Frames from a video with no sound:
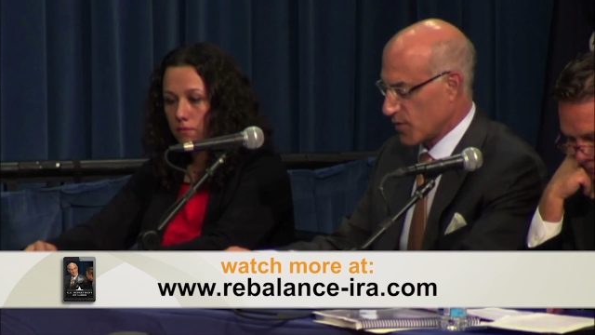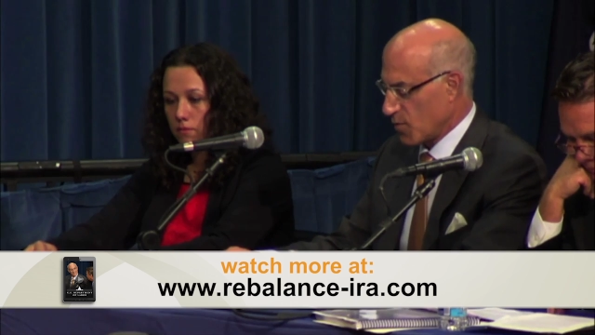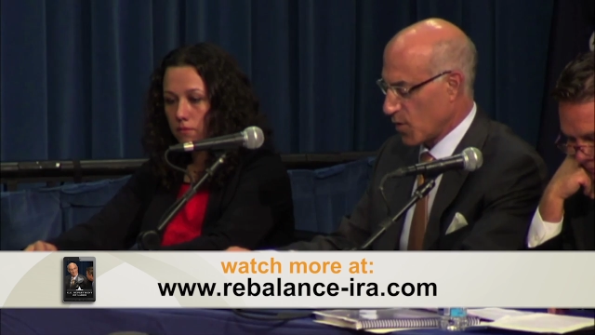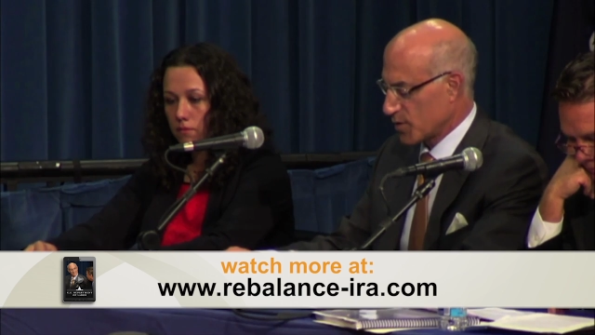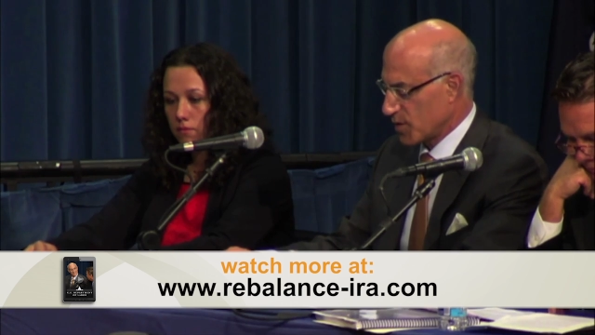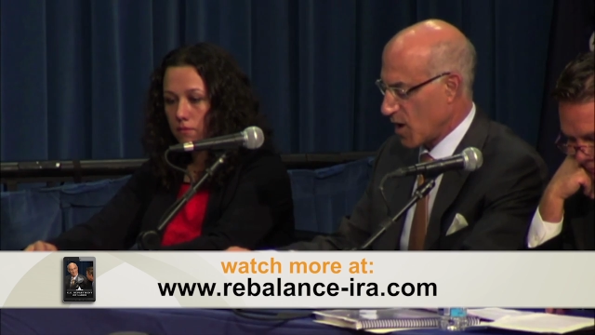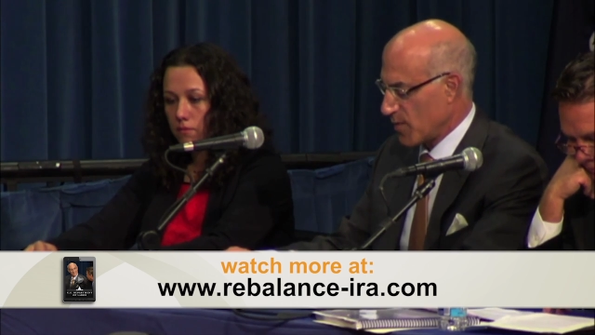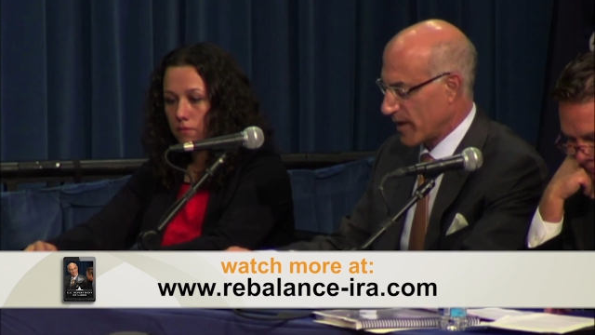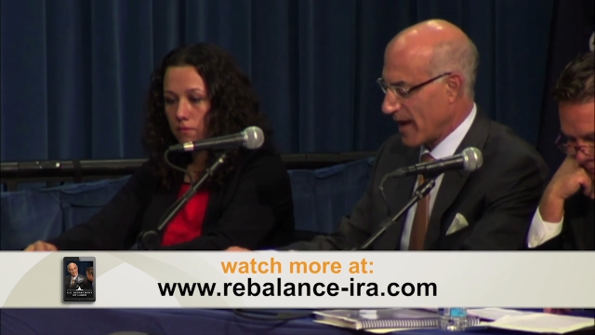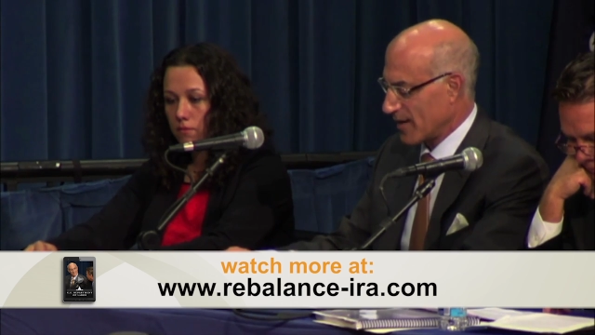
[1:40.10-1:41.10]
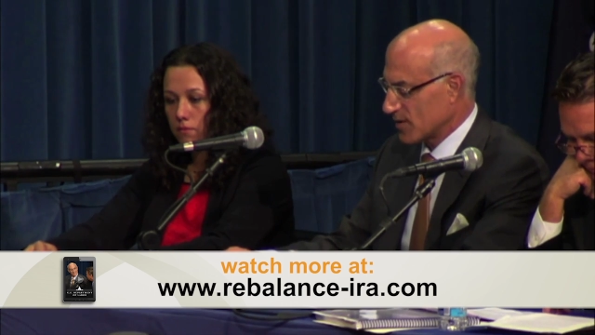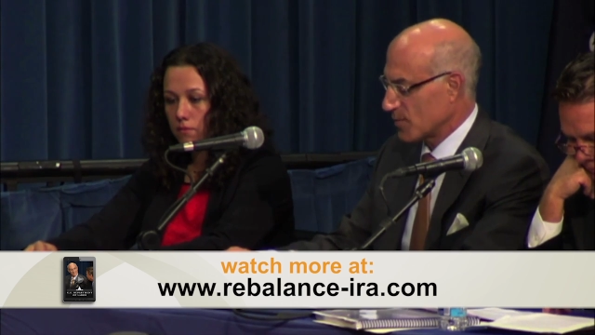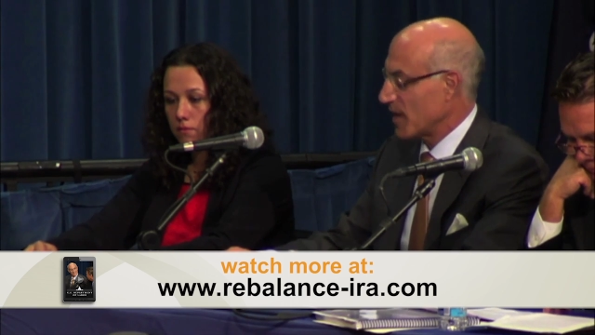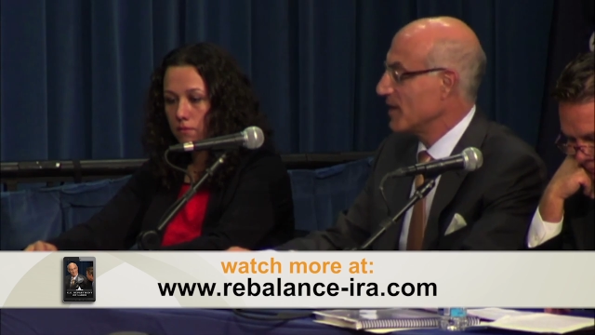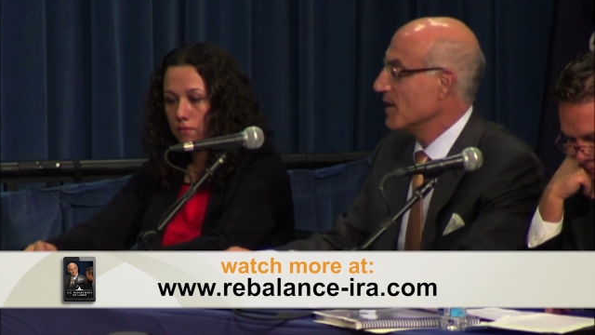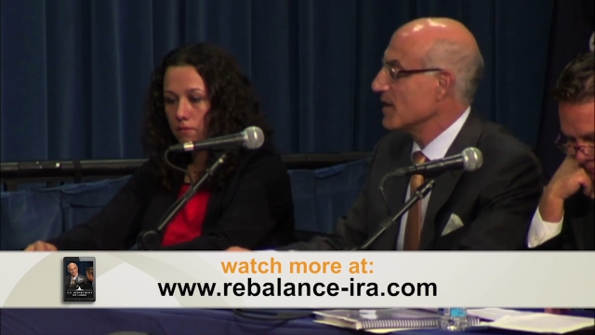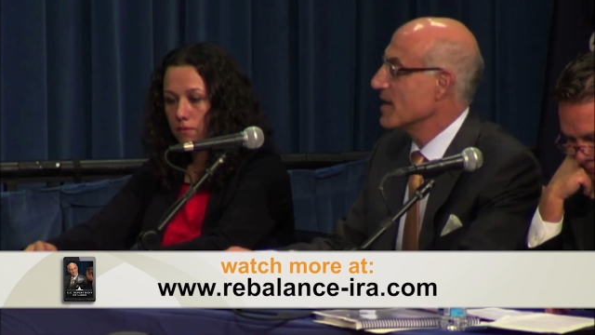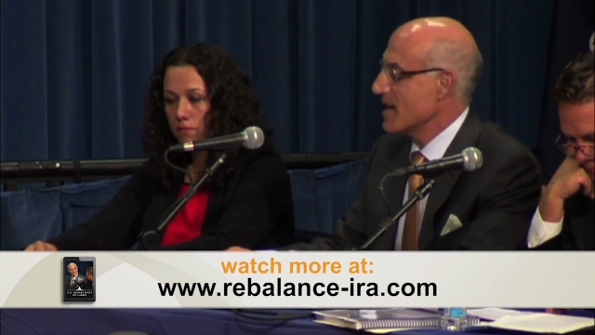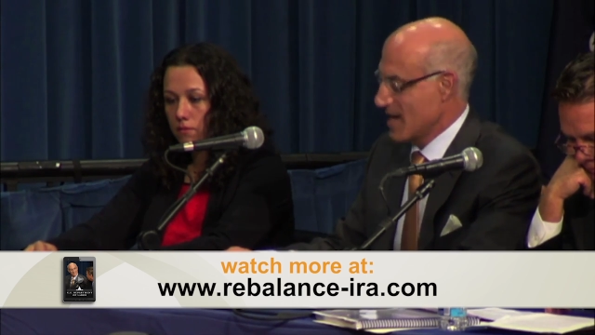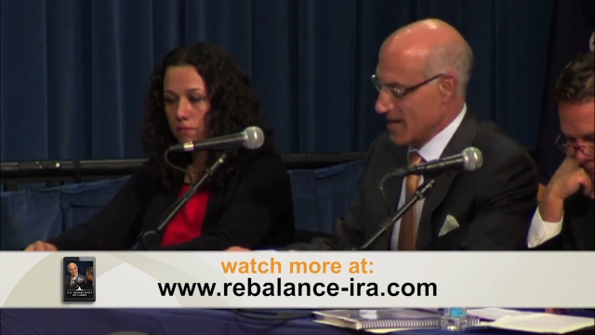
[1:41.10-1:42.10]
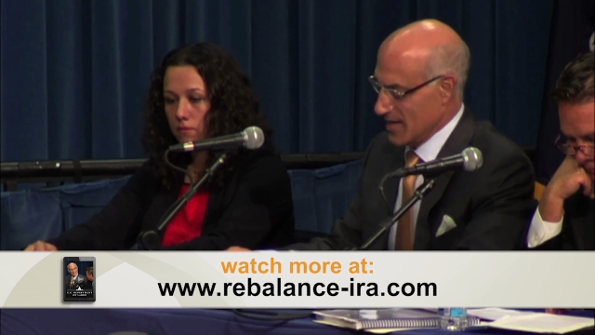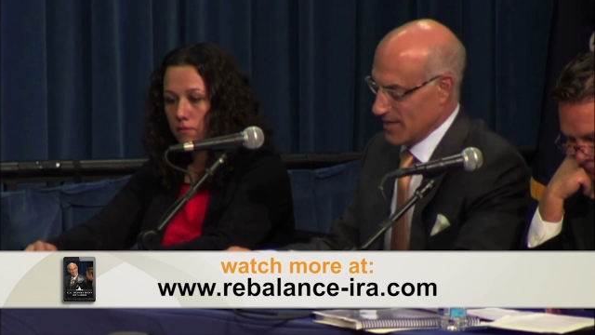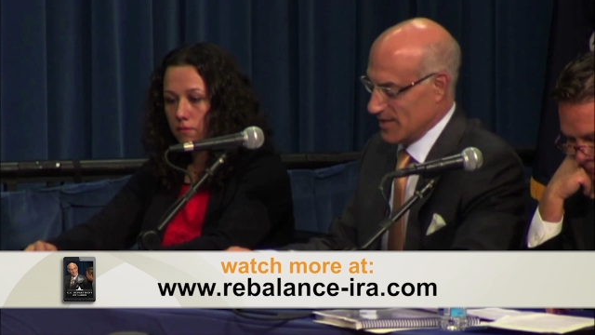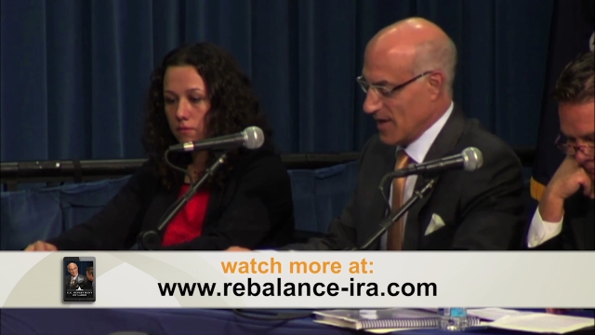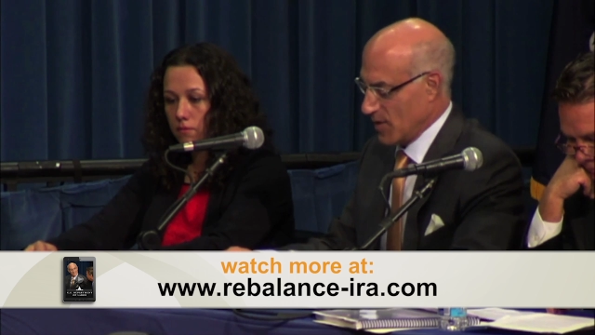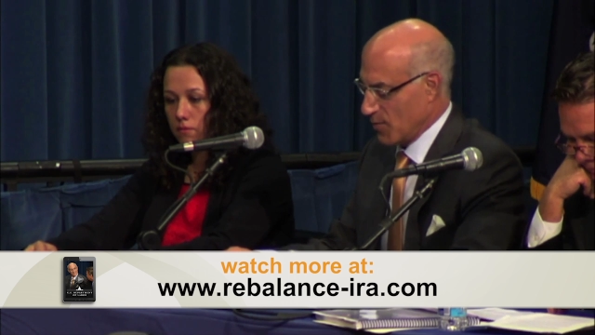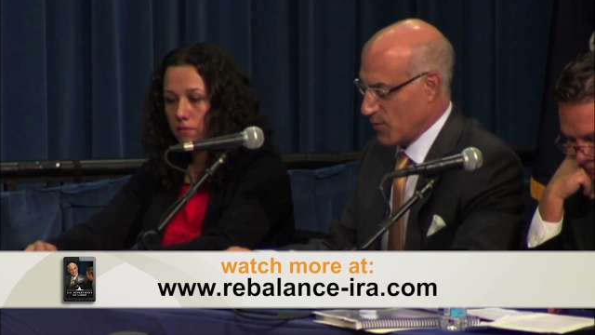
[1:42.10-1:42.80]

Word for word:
Speaker 1: up and compound over time and may